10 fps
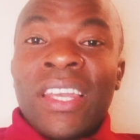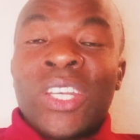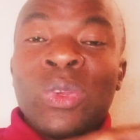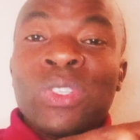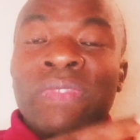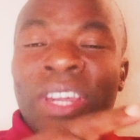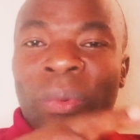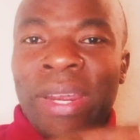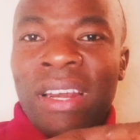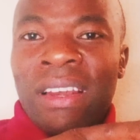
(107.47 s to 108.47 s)
it looks
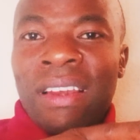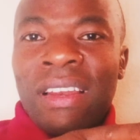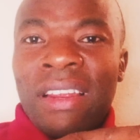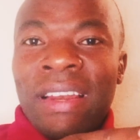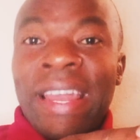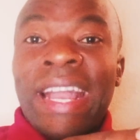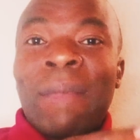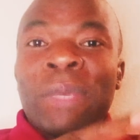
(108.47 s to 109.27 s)
very well like a